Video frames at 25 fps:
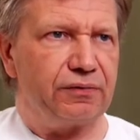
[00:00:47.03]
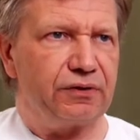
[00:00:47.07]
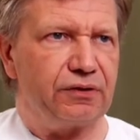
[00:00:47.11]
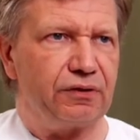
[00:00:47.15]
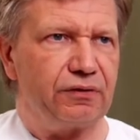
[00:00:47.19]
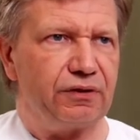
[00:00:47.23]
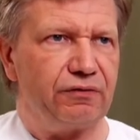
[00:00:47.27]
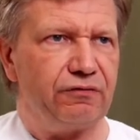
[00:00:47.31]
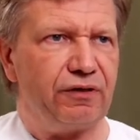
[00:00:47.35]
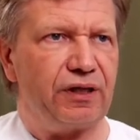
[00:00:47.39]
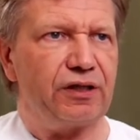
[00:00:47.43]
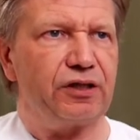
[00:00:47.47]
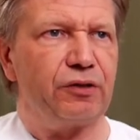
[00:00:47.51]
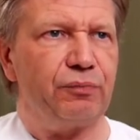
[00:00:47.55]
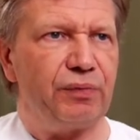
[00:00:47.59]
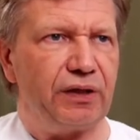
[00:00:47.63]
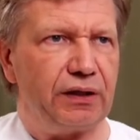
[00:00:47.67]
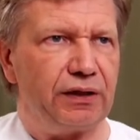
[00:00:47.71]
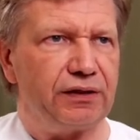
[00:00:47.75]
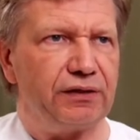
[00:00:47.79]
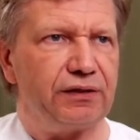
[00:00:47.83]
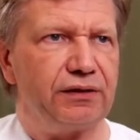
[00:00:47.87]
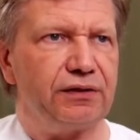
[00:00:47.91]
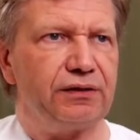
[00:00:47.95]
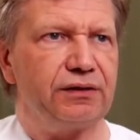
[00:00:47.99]
So the
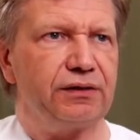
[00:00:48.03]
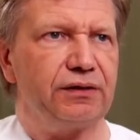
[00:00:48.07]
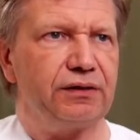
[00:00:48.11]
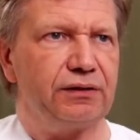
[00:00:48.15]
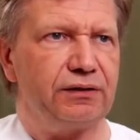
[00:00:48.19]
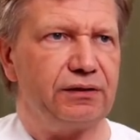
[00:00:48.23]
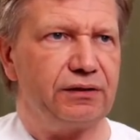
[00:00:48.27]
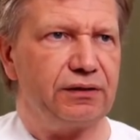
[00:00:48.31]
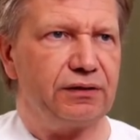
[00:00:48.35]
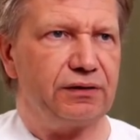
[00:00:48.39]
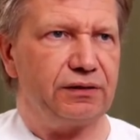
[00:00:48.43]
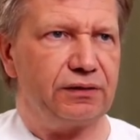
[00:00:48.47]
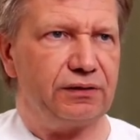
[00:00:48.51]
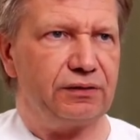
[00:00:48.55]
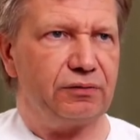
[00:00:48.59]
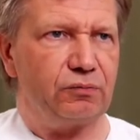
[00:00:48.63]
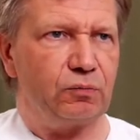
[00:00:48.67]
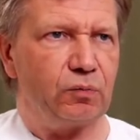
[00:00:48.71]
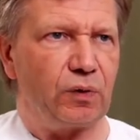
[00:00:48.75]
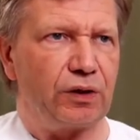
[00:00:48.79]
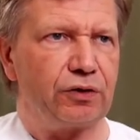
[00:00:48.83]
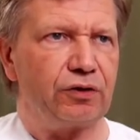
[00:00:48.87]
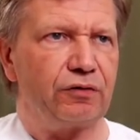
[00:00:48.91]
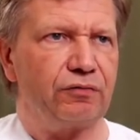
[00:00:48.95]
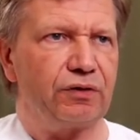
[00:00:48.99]
variability is
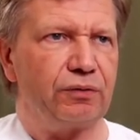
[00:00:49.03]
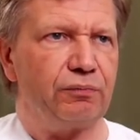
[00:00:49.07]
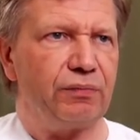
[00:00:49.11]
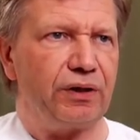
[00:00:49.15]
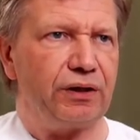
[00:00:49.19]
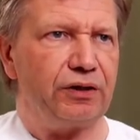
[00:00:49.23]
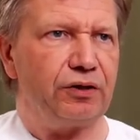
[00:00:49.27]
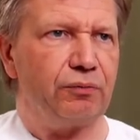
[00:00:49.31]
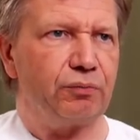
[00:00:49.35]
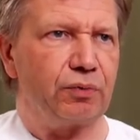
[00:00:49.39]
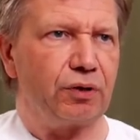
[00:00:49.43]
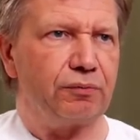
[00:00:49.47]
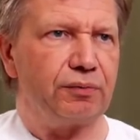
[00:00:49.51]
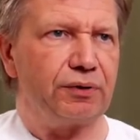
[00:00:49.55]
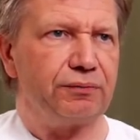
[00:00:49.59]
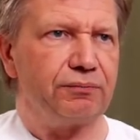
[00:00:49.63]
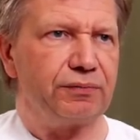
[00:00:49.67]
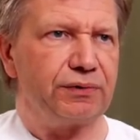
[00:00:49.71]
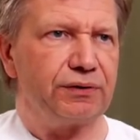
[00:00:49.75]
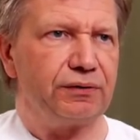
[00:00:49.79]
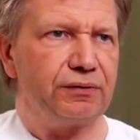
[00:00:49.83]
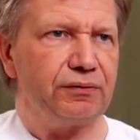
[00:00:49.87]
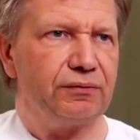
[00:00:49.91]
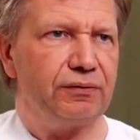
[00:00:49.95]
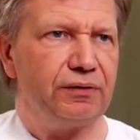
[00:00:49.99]
one of the major
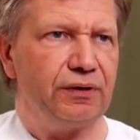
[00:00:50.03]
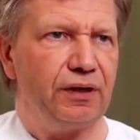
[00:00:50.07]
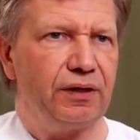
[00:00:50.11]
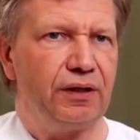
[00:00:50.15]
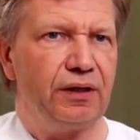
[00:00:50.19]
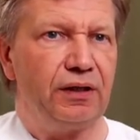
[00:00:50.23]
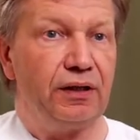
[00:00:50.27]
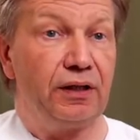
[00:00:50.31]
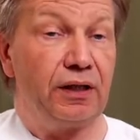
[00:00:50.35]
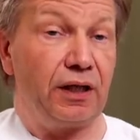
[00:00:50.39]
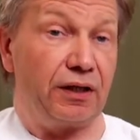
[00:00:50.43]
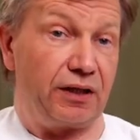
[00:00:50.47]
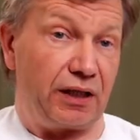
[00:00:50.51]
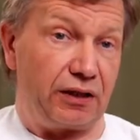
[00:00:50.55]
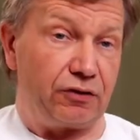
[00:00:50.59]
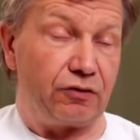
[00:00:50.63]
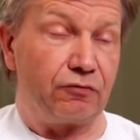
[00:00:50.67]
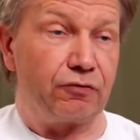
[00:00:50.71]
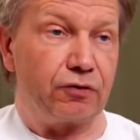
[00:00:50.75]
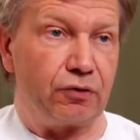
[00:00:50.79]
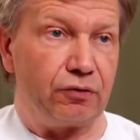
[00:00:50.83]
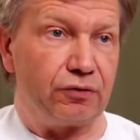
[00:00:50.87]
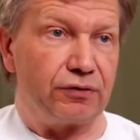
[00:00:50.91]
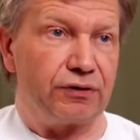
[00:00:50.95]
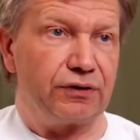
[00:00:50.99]
problems. And
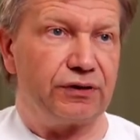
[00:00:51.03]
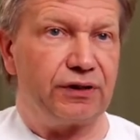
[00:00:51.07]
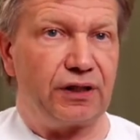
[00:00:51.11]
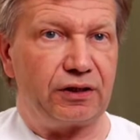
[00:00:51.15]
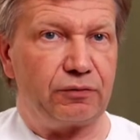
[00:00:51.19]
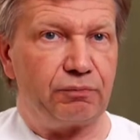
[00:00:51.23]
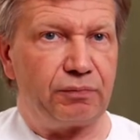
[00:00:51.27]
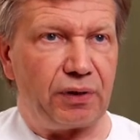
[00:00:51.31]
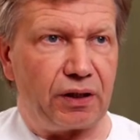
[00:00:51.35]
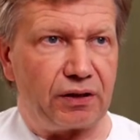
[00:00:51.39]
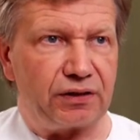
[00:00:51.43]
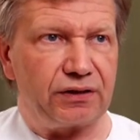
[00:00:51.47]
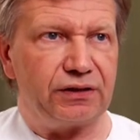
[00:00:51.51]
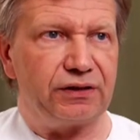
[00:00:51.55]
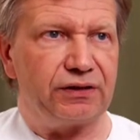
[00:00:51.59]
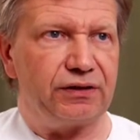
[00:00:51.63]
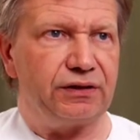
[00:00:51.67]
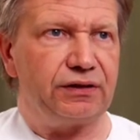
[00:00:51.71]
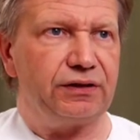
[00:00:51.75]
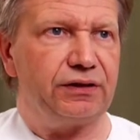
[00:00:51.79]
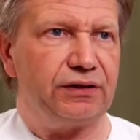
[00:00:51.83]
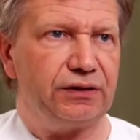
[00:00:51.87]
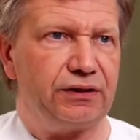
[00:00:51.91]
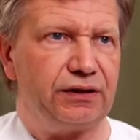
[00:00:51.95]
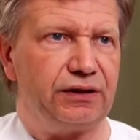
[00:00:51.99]
then, of course, that
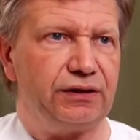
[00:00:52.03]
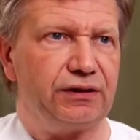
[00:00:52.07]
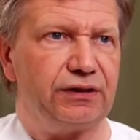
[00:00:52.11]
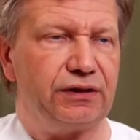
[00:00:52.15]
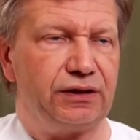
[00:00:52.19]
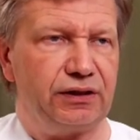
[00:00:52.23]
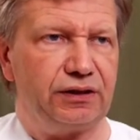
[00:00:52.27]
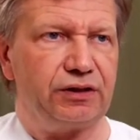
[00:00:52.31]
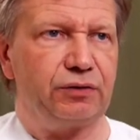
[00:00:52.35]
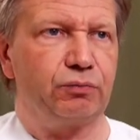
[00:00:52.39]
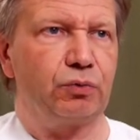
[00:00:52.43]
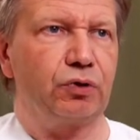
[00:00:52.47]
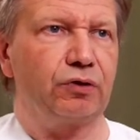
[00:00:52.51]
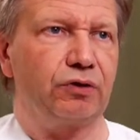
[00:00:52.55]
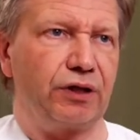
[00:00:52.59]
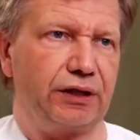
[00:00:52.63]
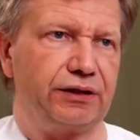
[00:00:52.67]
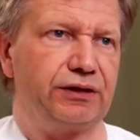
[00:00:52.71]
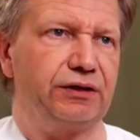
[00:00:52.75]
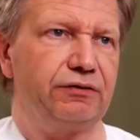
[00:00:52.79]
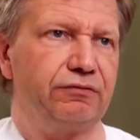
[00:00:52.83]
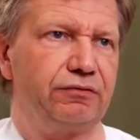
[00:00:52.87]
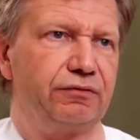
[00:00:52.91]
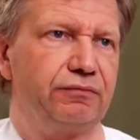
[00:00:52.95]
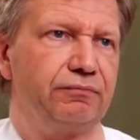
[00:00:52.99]
Parkinson's disease is
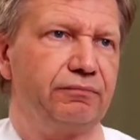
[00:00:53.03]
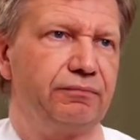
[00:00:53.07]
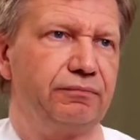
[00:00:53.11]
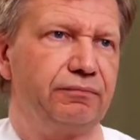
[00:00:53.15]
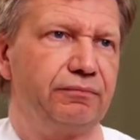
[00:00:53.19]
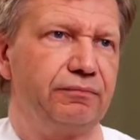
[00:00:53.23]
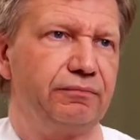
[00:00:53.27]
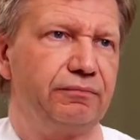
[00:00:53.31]
progressive.